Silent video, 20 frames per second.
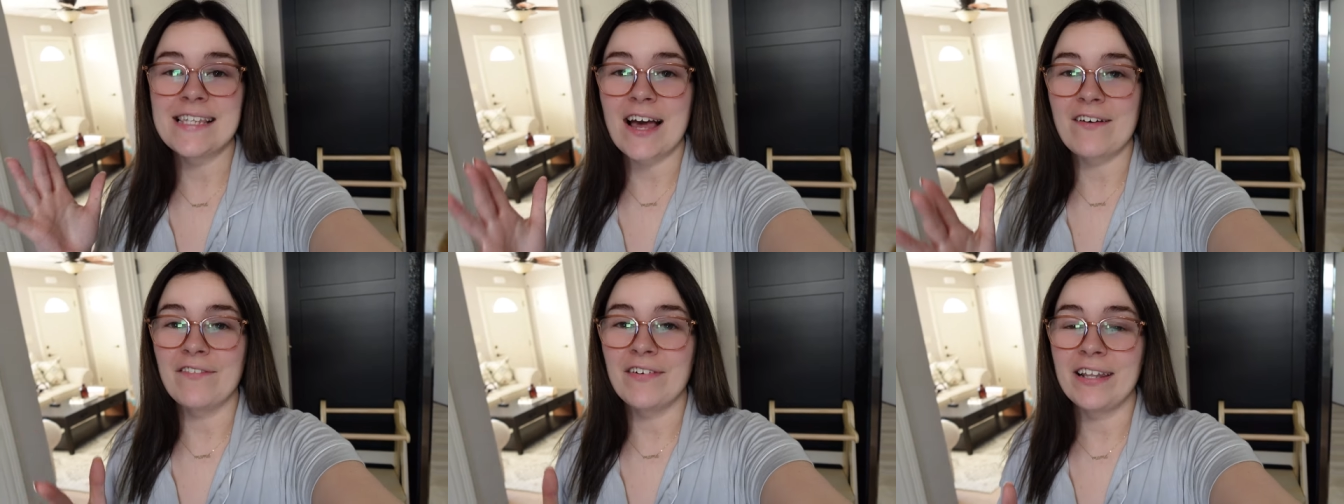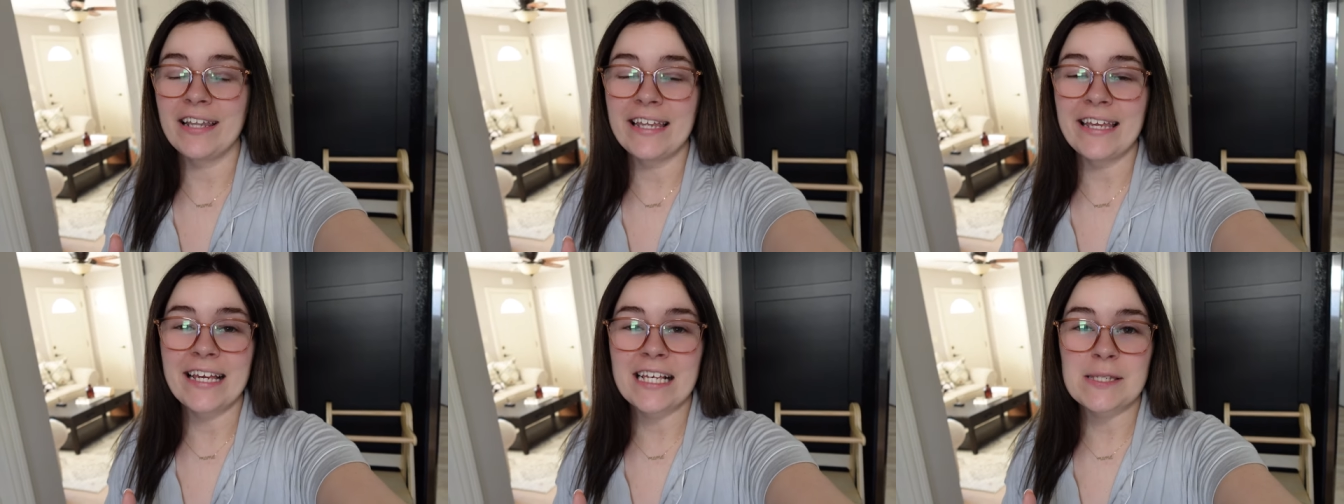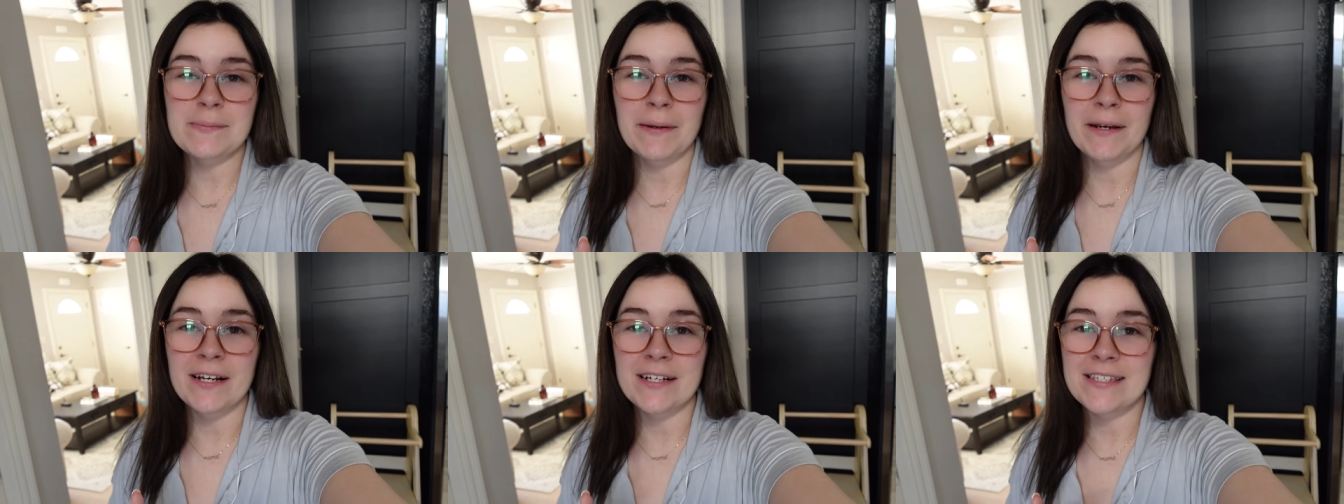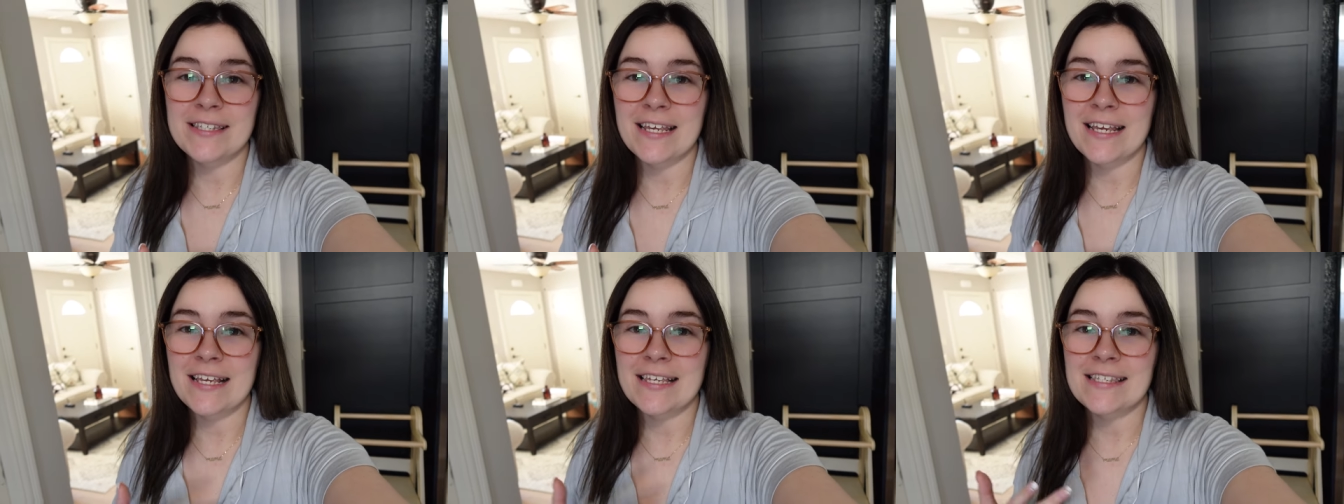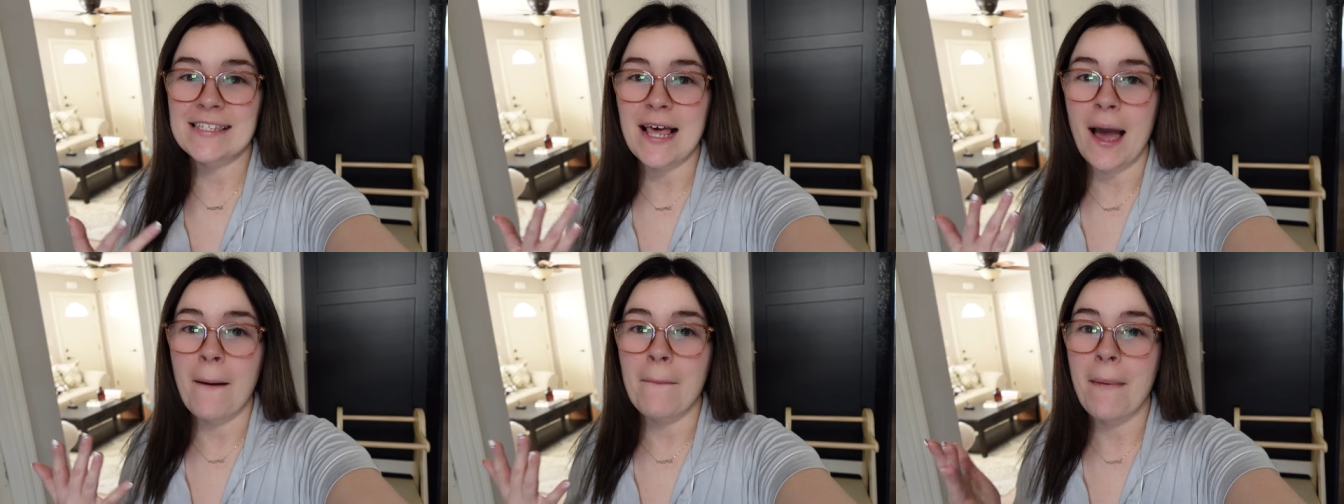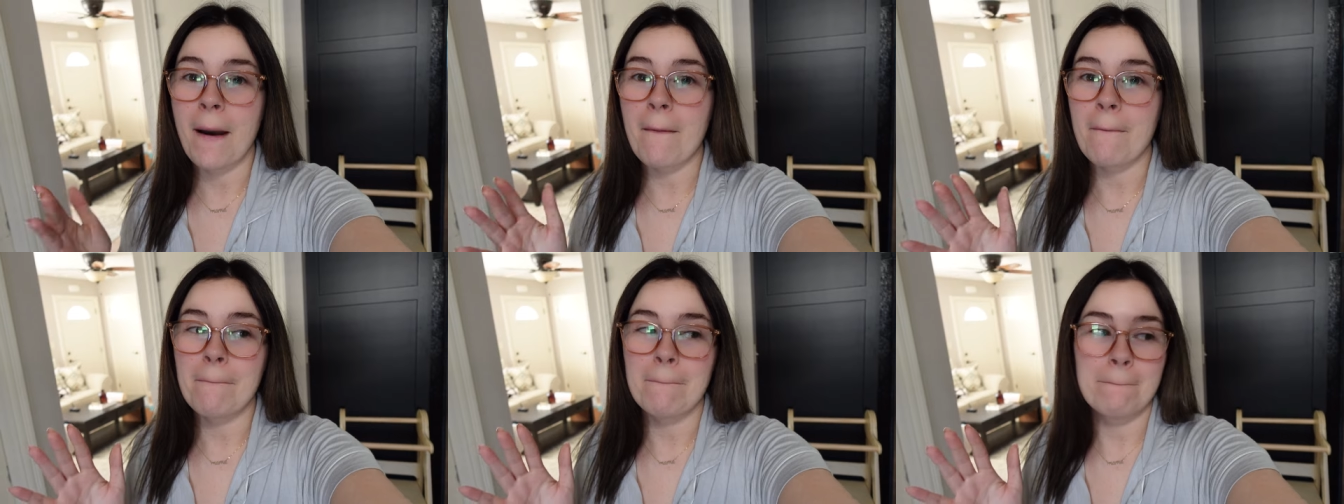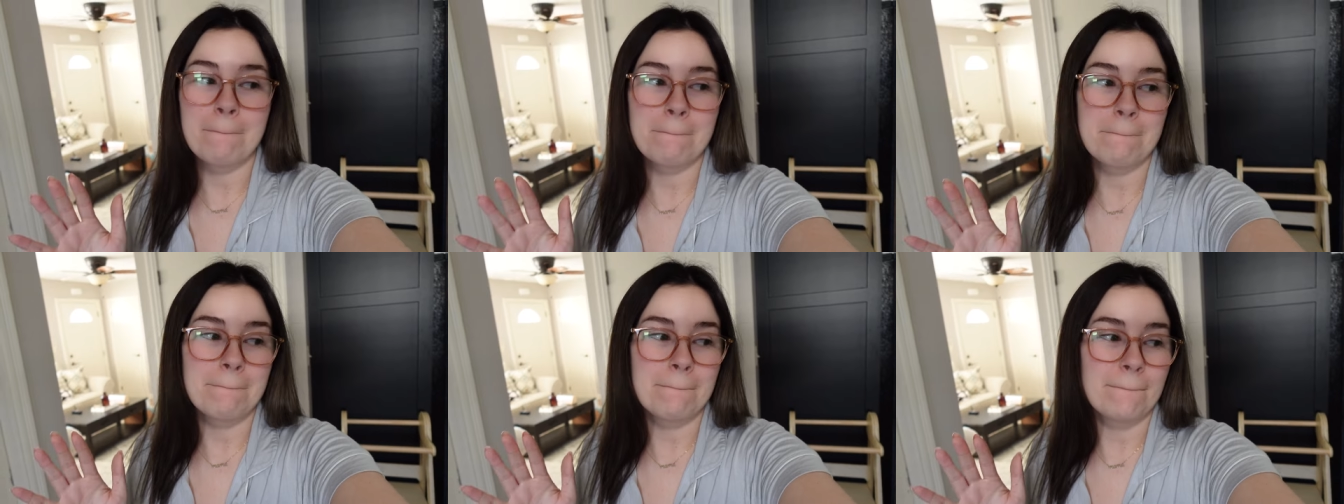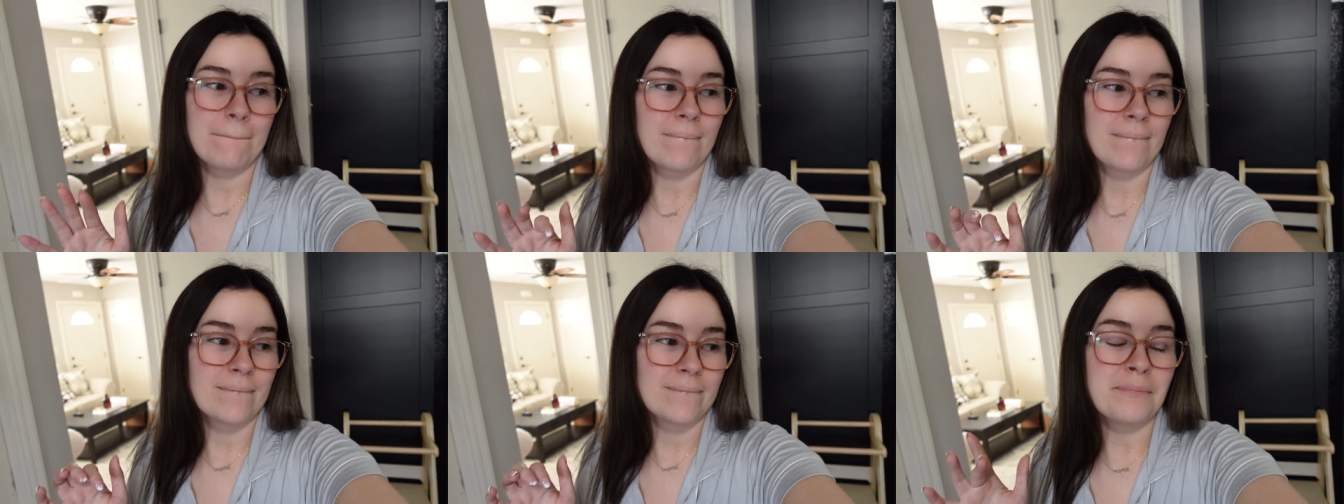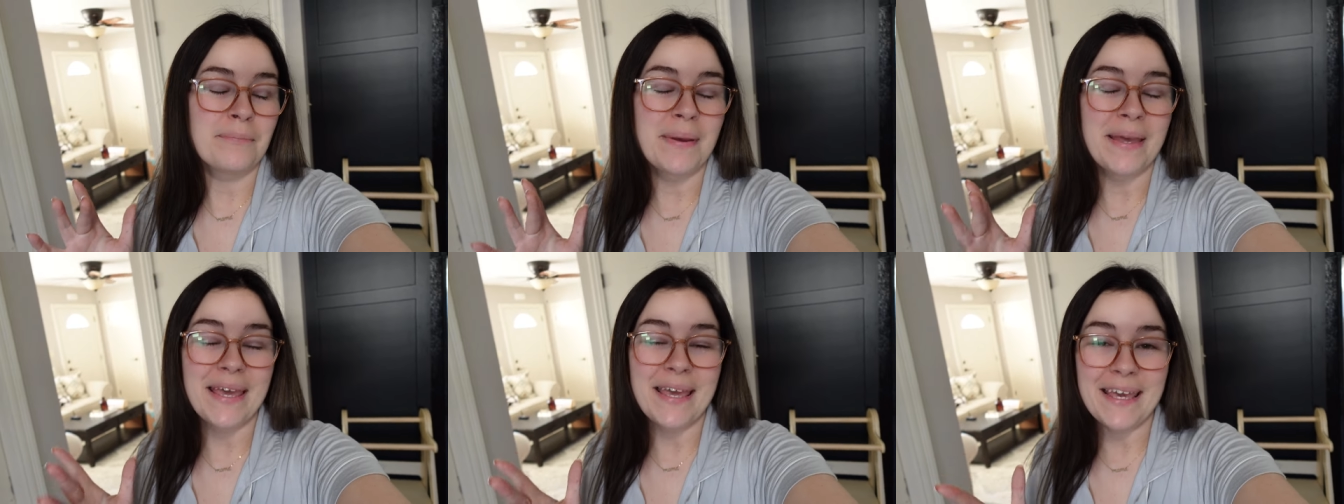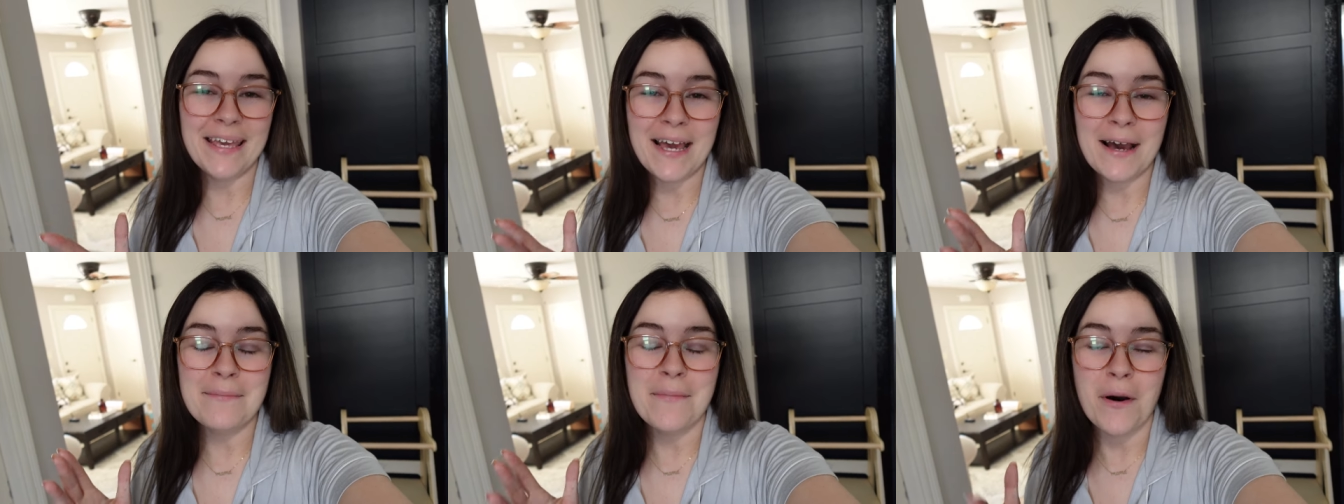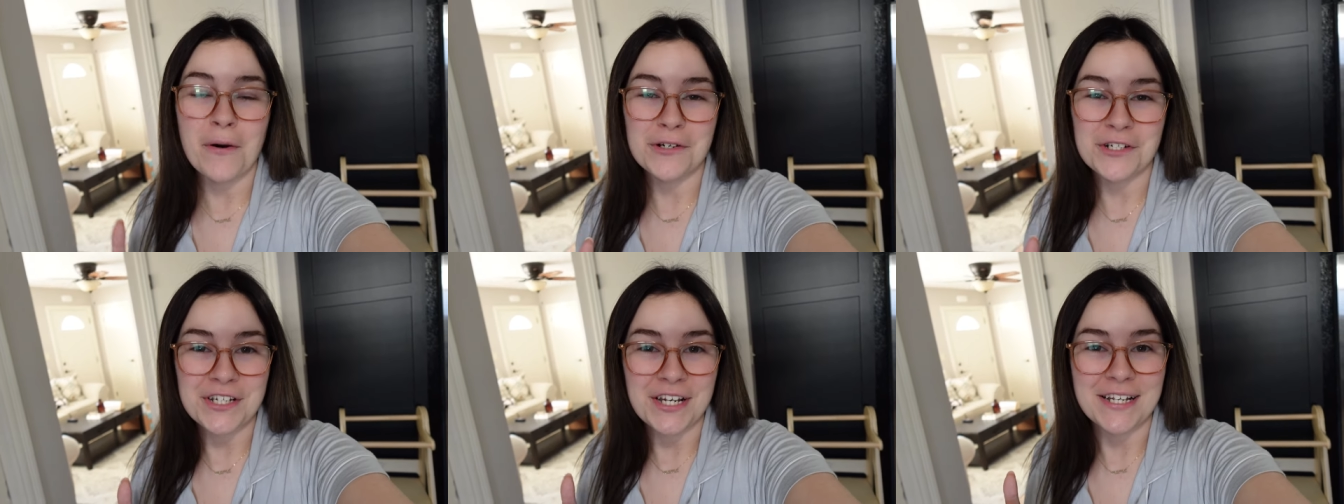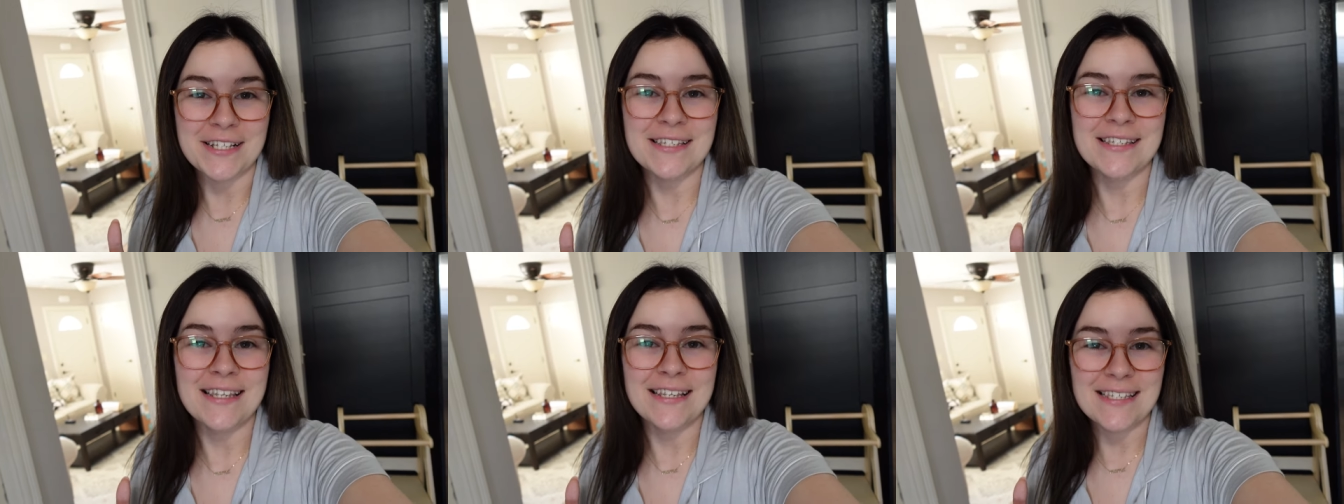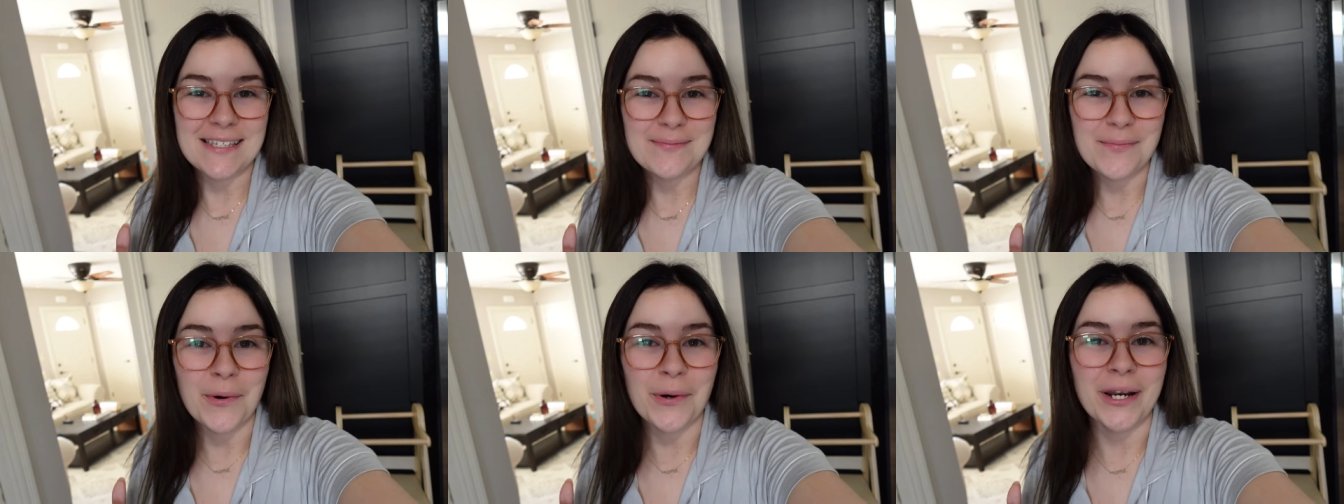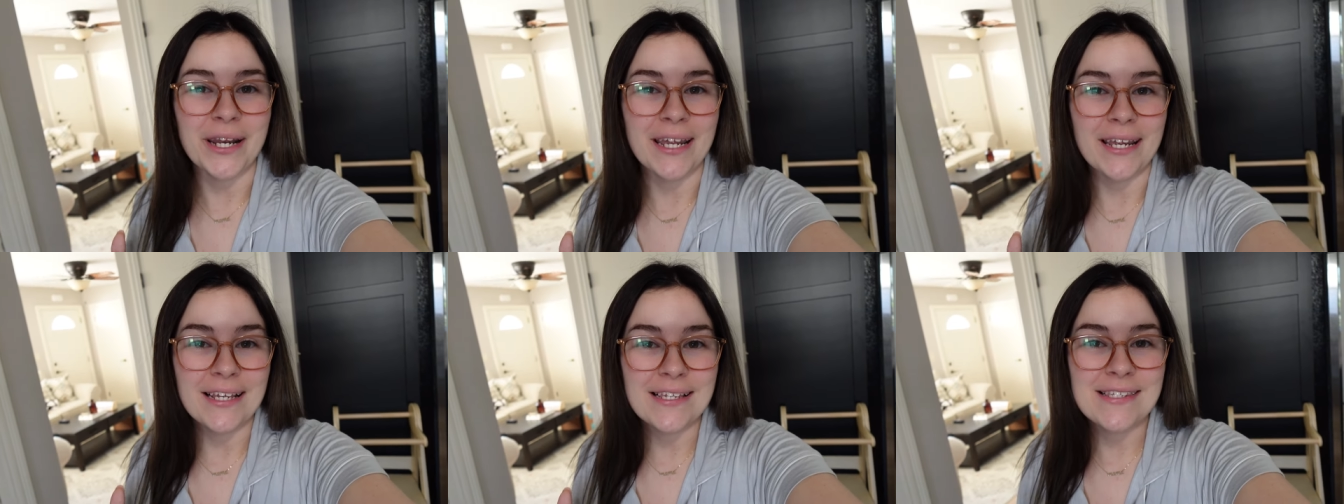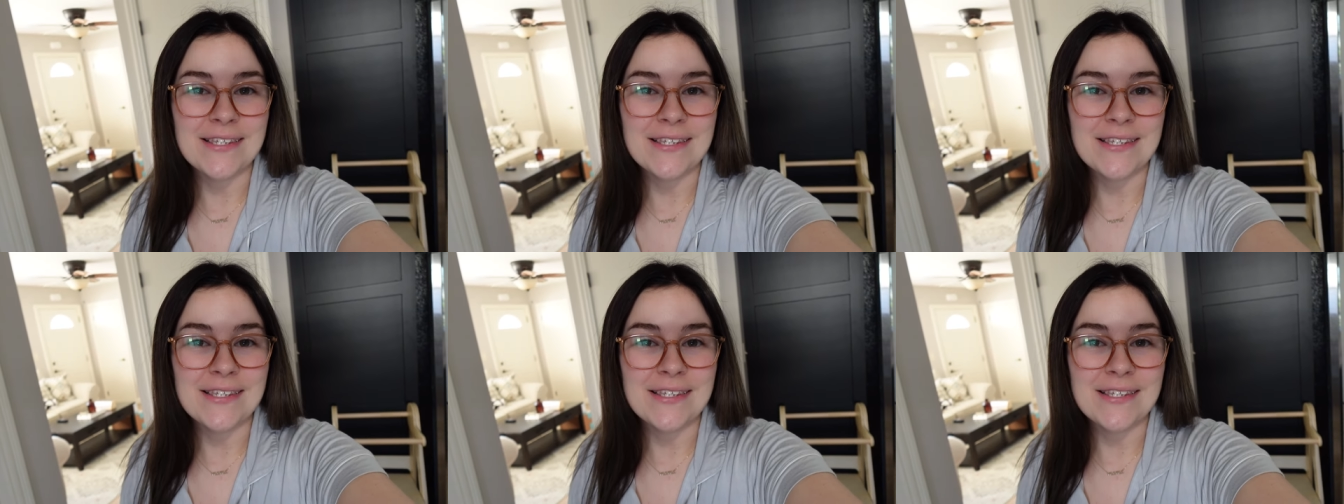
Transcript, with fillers: definitely experiencing some big emotions this morning.